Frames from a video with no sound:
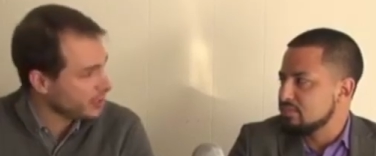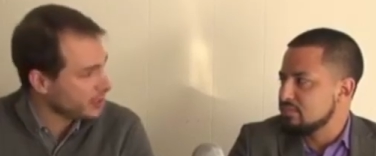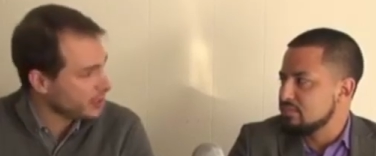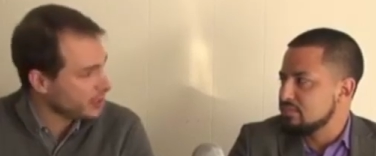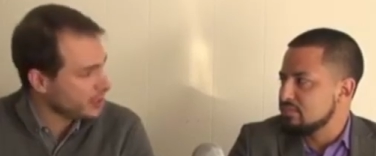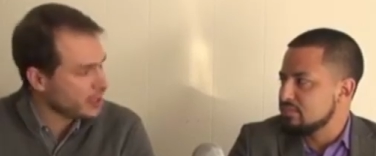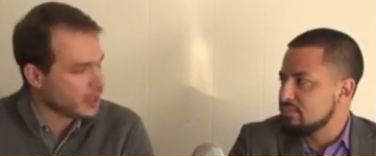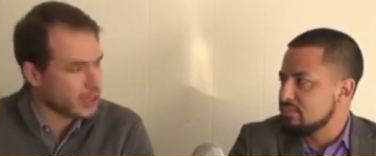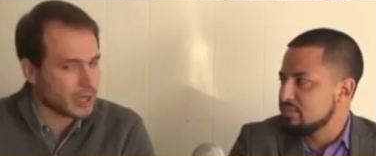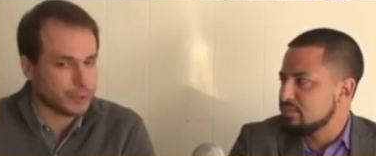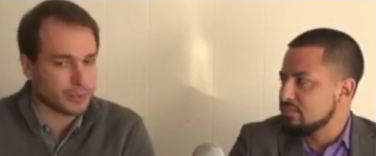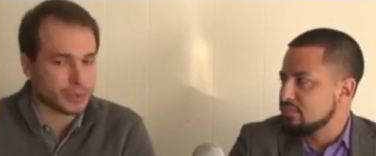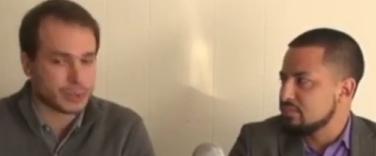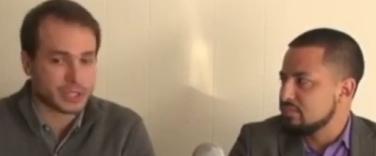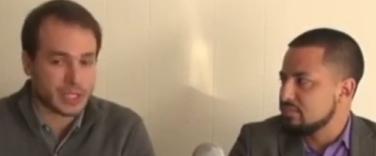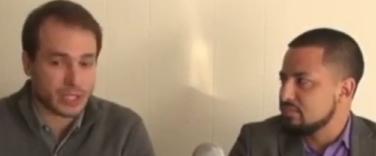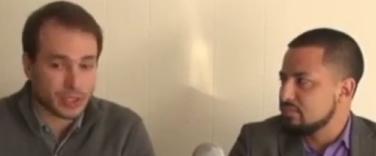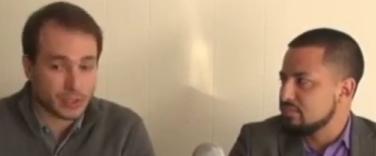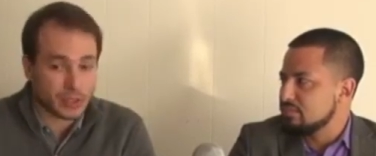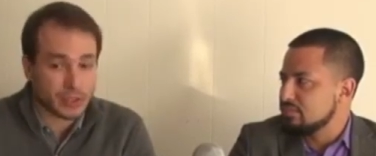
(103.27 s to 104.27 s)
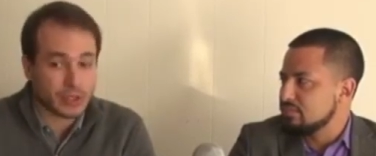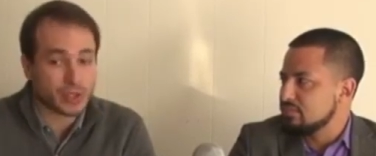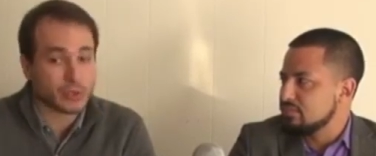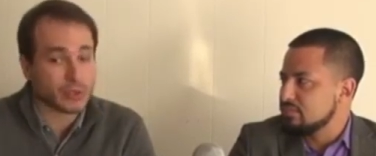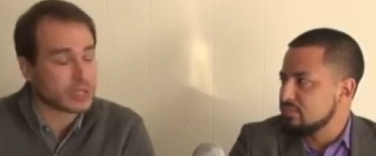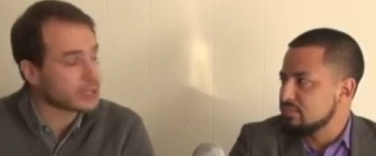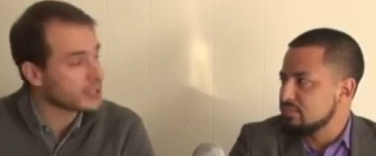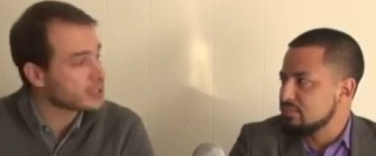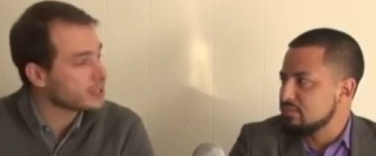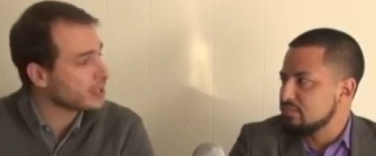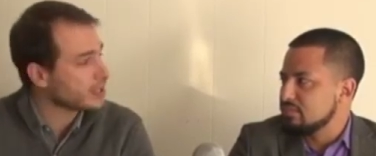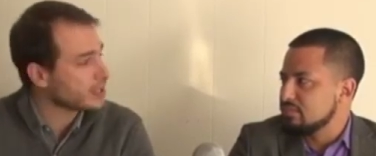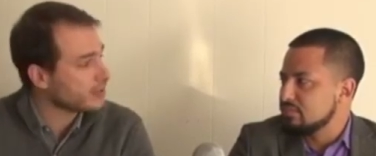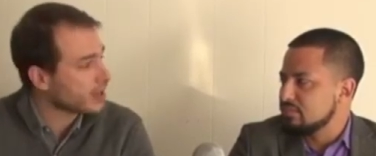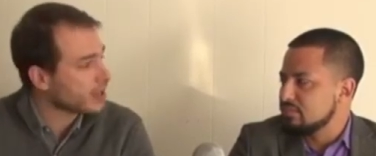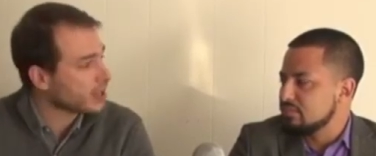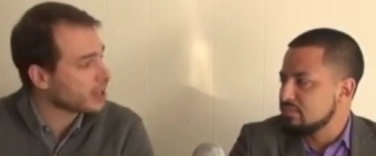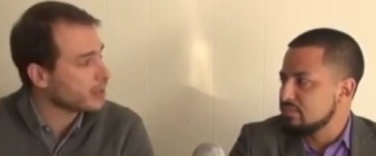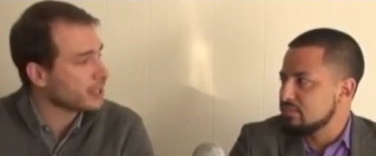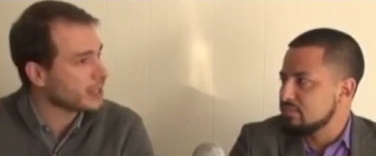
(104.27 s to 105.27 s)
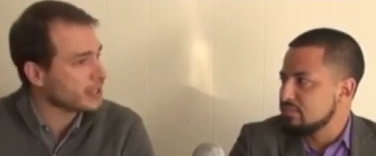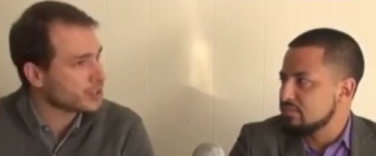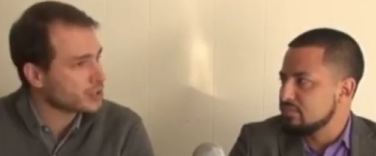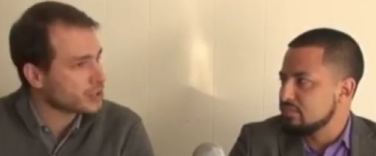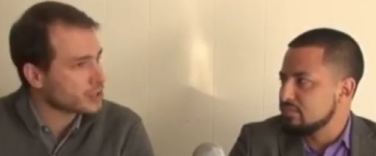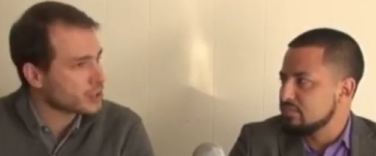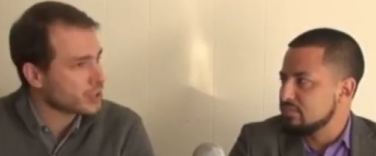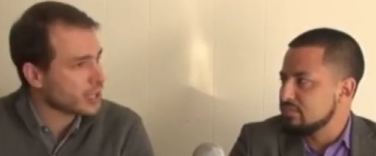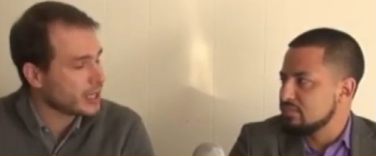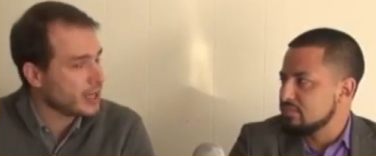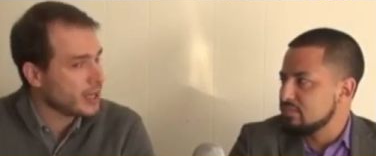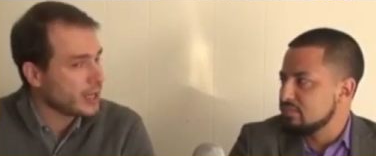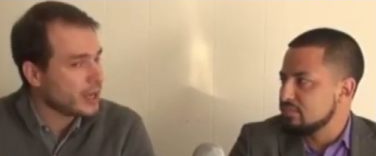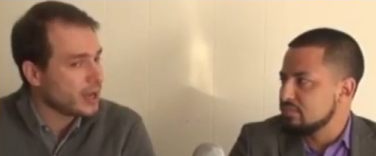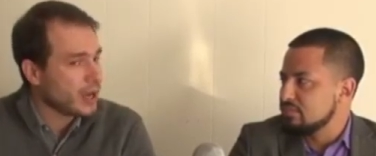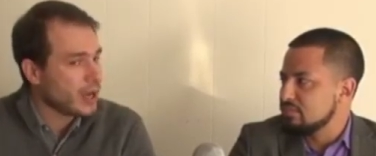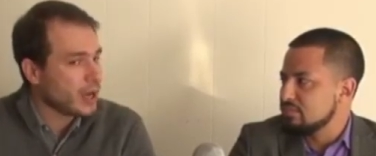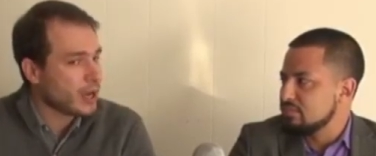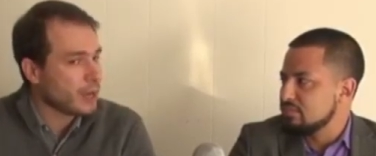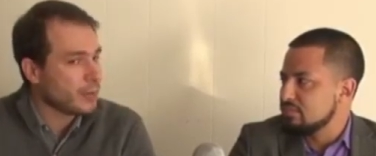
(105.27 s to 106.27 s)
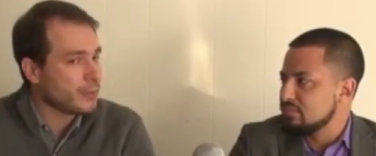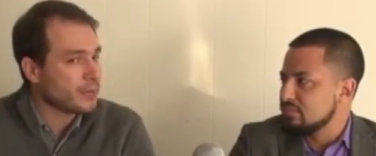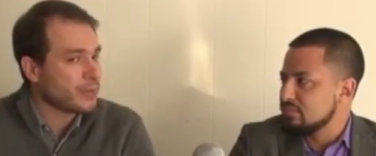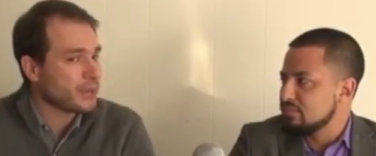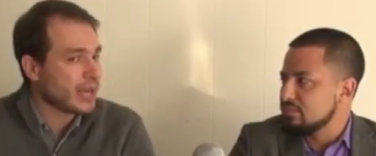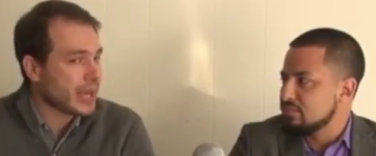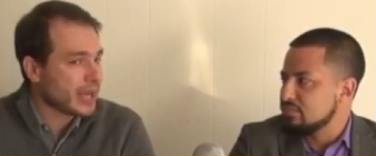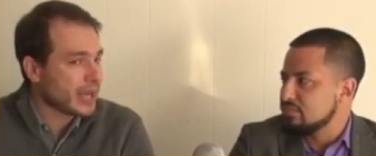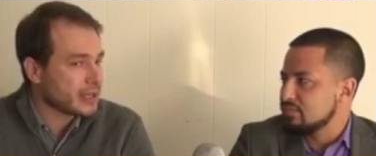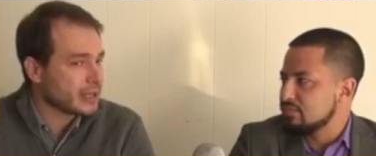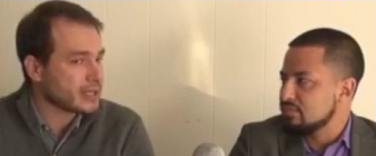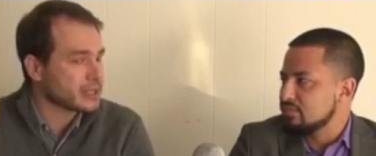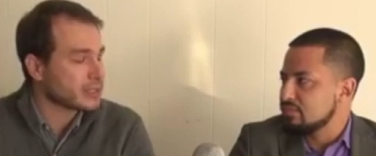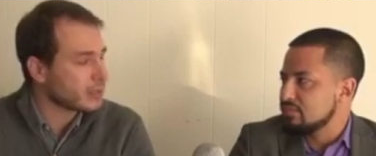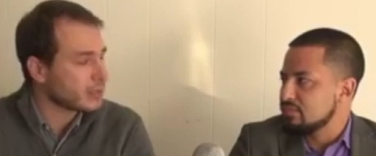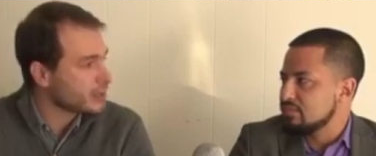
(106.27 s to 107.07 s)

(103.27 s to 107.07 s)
Speaker 1: um, particularly the real estate development industry, um, that is a little bit